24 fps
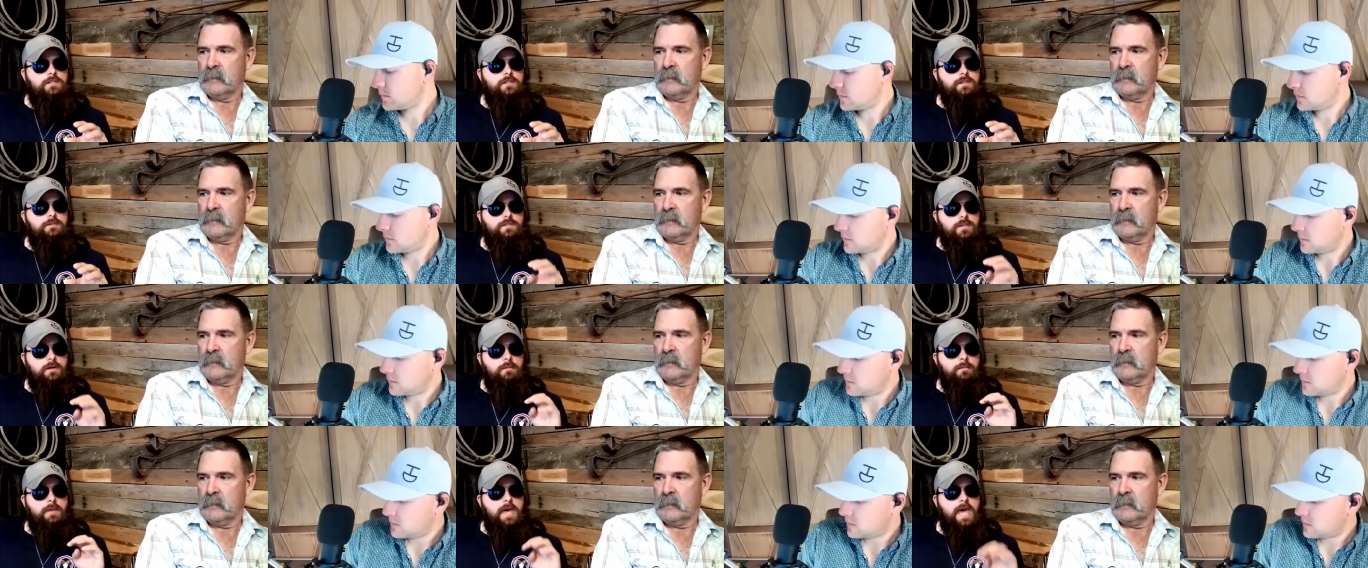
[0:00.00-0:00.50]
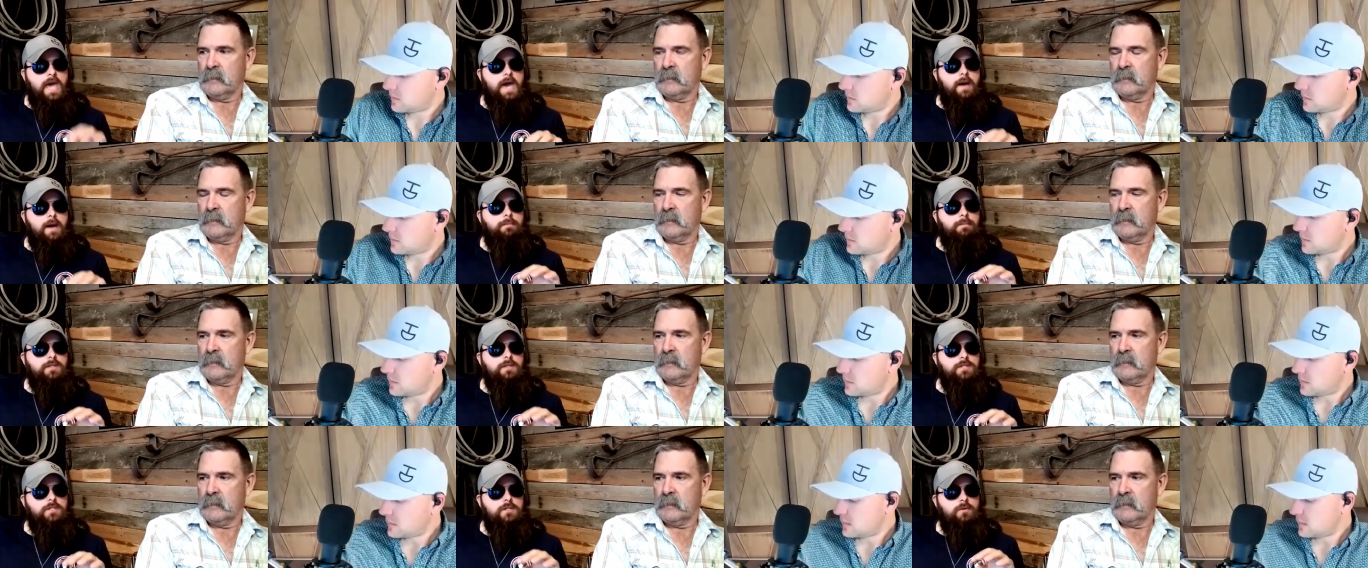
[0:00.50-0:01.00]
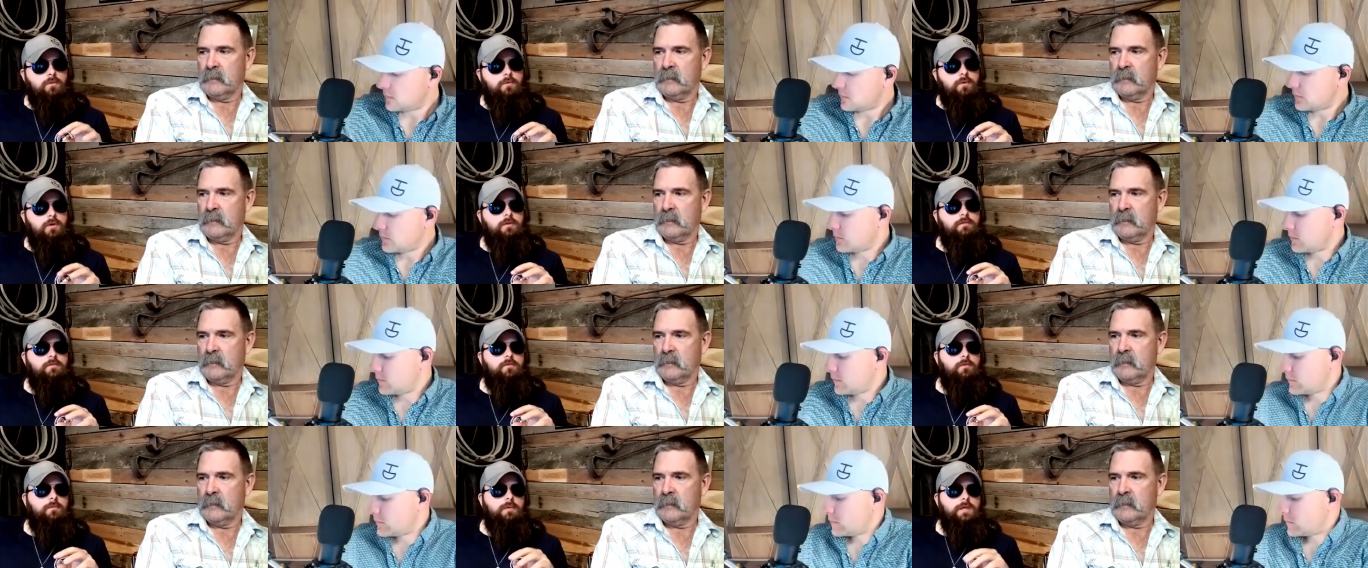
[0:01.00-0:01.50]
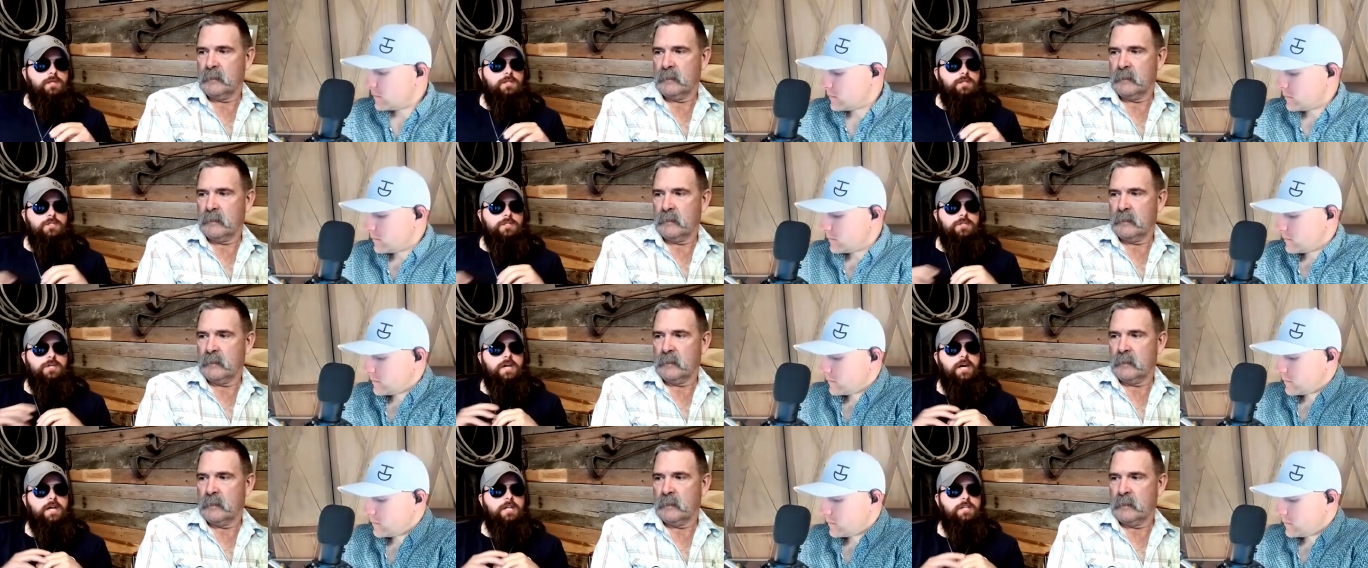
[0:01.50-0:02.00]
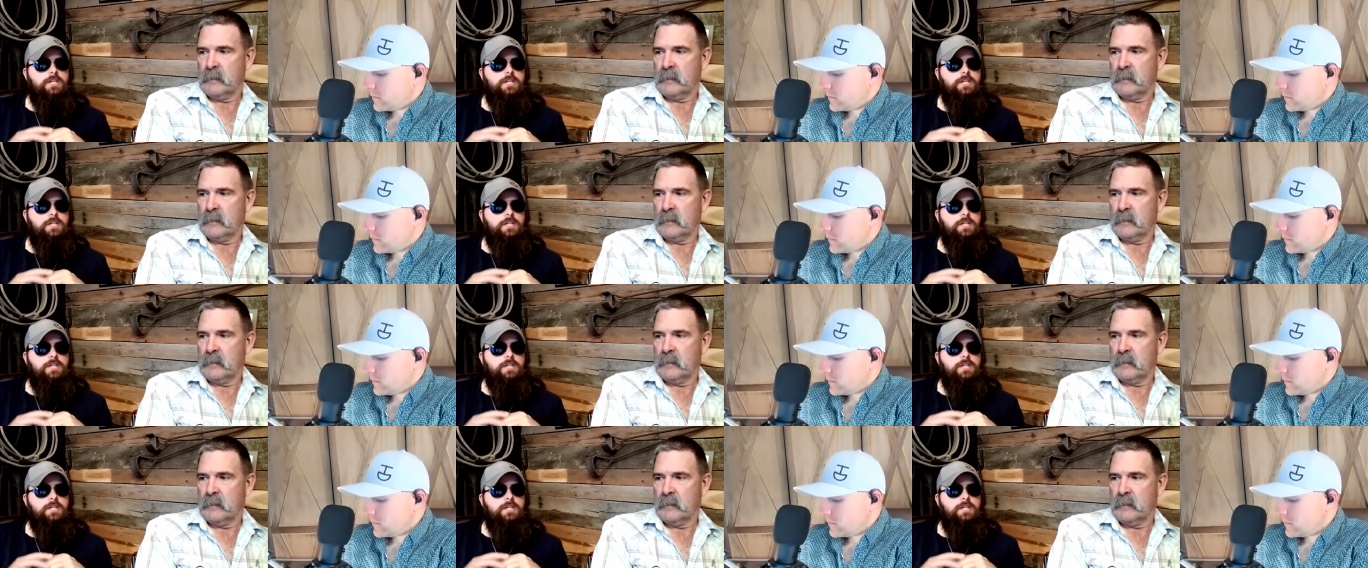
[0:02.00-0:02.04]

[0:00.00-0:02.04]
Speaker 1: if something happens to one of them, it just kind